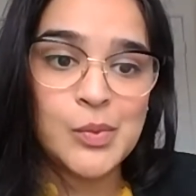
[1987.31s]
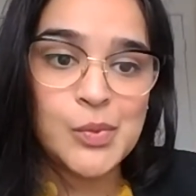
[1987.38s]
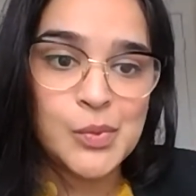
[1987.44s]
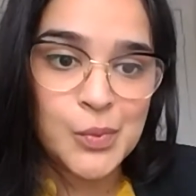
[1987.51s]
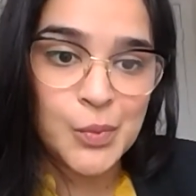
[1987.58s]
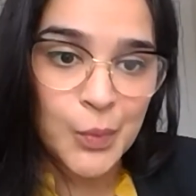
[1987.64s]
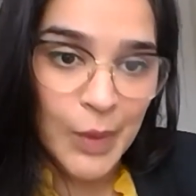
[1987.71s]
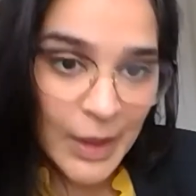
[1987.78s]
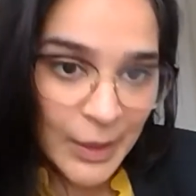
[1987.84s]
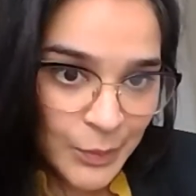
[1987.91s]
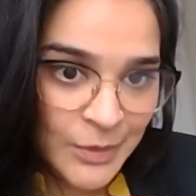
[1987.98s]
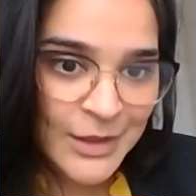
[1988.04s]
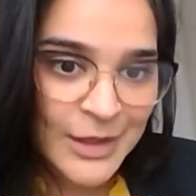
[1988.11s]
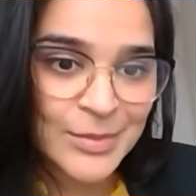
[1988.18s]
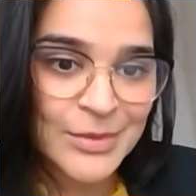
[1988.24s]
what
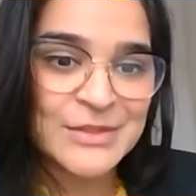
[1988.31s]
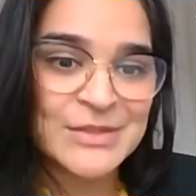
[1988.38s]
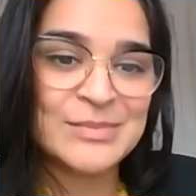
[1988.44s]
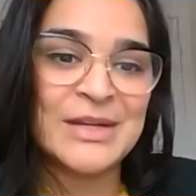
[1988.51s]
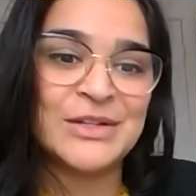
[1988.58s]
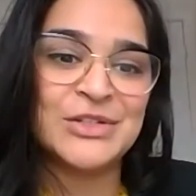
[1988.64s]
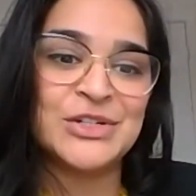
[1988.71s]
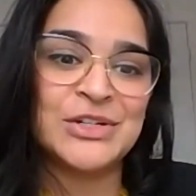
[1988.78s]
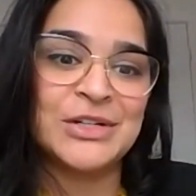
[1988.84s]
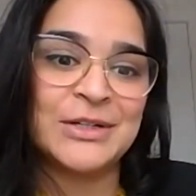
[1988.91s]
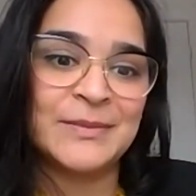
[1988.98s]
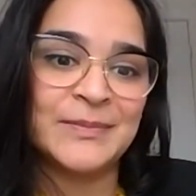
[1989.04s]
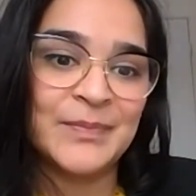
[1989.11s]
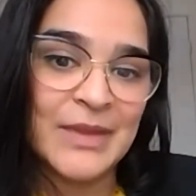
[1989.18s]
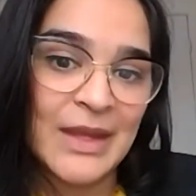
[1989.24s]
we're able to
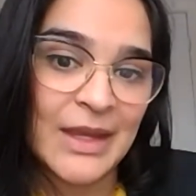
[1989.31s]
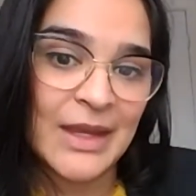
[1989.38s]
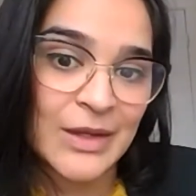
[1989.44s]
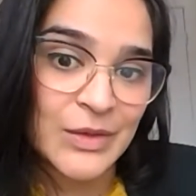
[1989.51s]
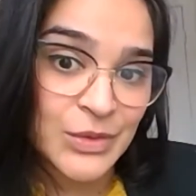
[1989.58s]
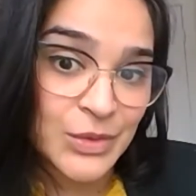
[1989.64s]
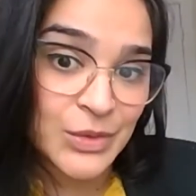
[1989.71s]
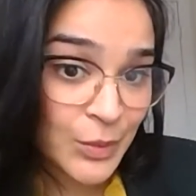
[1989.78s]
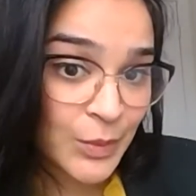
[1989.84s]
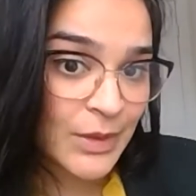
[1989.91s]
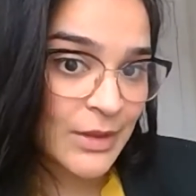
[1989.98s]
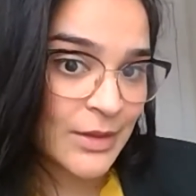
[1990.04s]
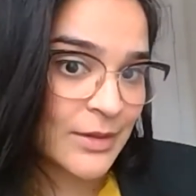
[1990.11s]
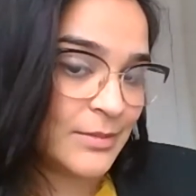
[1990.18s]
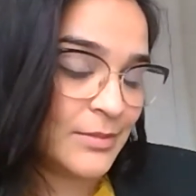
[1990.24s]
measure and who
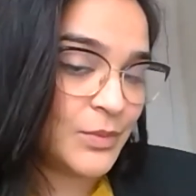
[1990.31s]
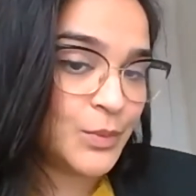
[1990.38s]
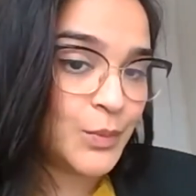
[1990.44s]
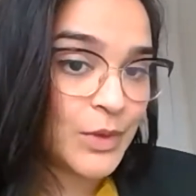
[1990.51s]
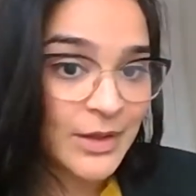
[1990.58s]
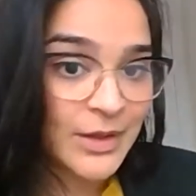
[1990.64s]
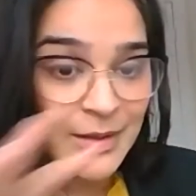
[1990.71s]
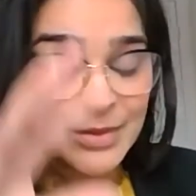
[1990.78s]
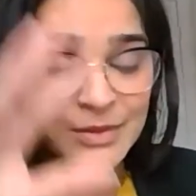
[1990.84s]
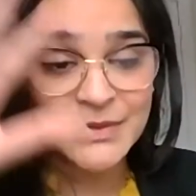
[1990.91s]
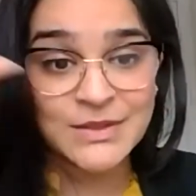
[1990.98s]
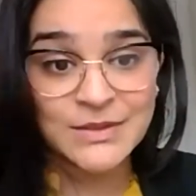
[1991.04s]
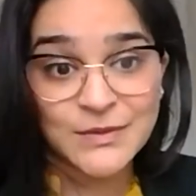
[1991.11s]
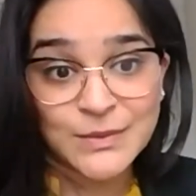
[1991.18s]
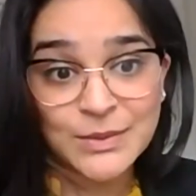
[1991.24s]
we're able
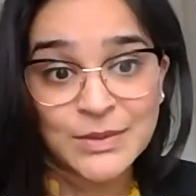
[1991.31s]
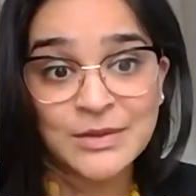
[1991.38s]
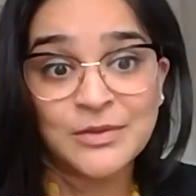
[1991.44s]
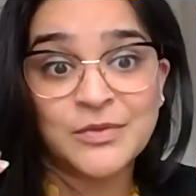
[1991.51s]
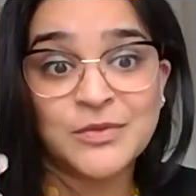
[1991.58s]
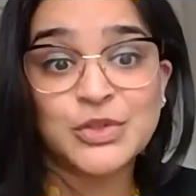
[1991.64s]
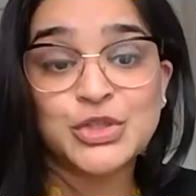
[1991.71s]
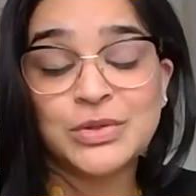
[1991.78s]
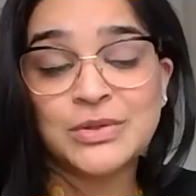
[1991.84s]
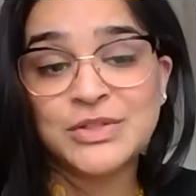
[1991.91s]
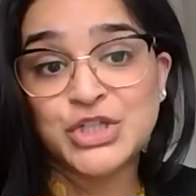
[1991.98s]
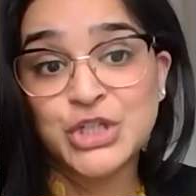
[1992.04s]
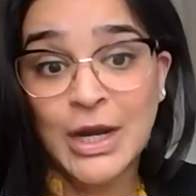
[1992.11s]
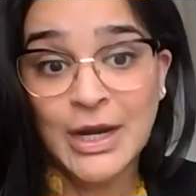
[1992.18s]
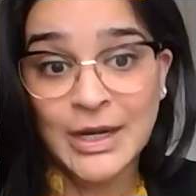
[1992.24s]
to sort of
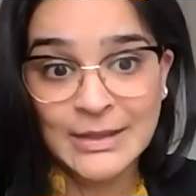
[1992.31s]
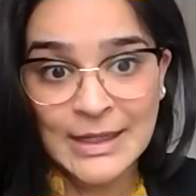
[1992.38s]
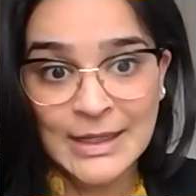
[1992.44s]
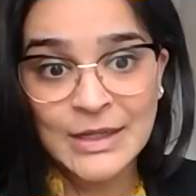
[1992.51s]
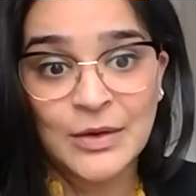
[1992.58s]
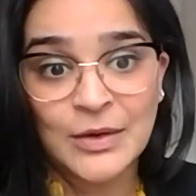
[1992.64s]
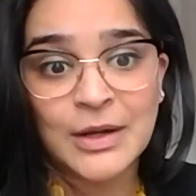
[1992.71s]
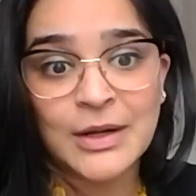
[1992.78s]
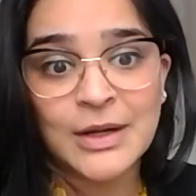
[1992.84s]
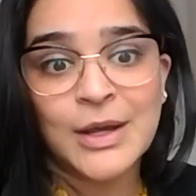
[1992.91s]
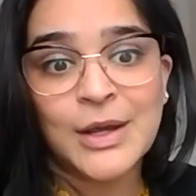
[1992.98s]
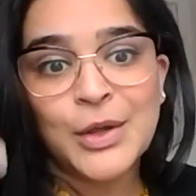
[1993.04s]
shine light on.